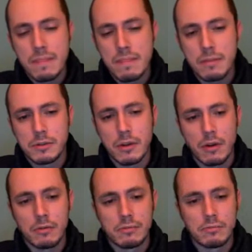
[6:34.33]

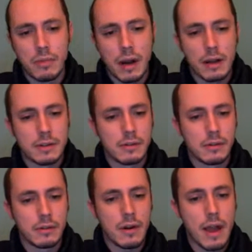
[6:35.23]
So my knight is no
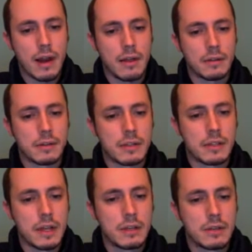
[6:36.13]
longer hanging on
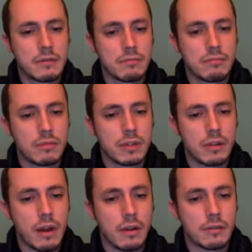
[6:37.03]
c6, just
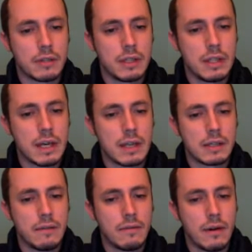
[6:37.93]
like after d takes
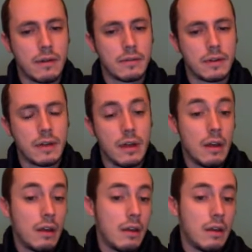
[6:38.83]
e5.
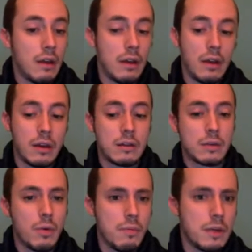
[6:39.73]
And
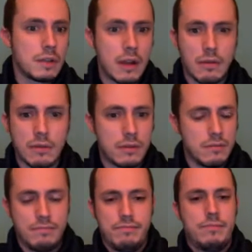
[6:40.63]
queen b7 is
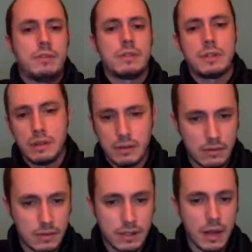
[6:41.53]
just a
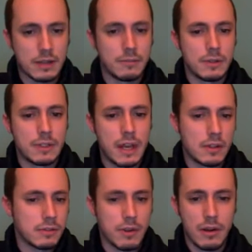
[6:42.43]
decisive mistake.
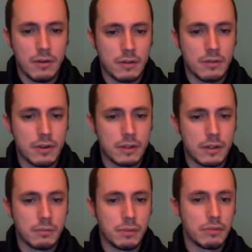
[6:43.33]
So here the queen is
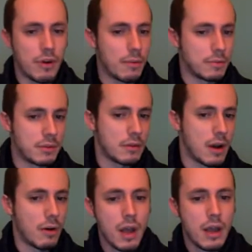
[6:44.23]
simply trapped. So
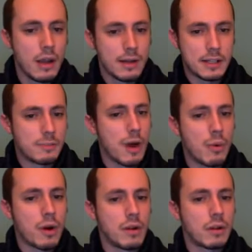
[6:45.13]
now it doesn't matter
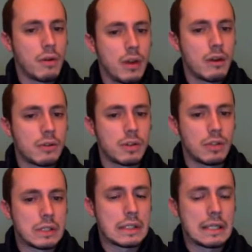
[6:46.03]
where the queen goes. I
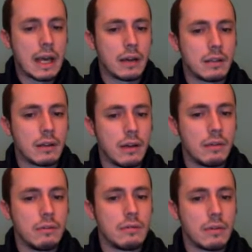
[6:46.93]
just attack it again.
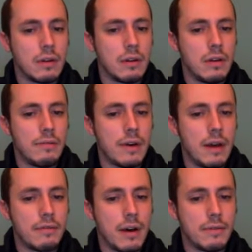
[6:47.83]
If
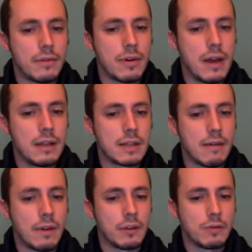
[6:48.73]
a5 or
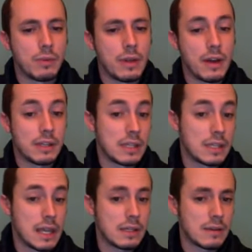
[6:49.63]
a7, I just play knight
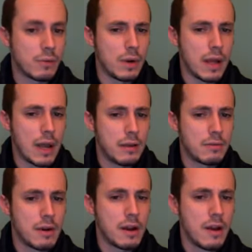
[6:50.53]
c6. If queen
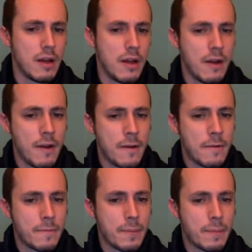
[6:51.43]
a3,
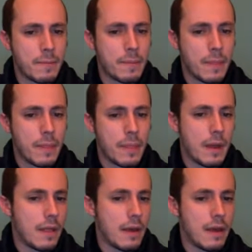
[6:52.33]

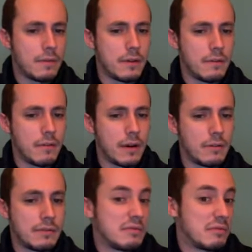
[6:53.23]
then I have d5,
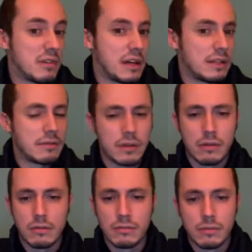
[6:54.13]
right? So
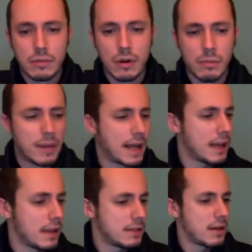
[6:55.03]
black
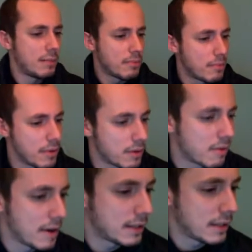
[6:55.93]
ends up with a
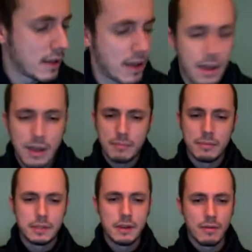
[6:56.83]
great
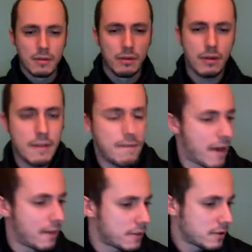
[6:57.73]
material
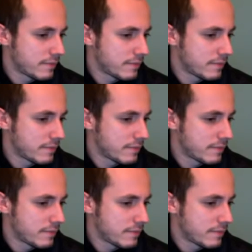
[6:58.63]
advantage.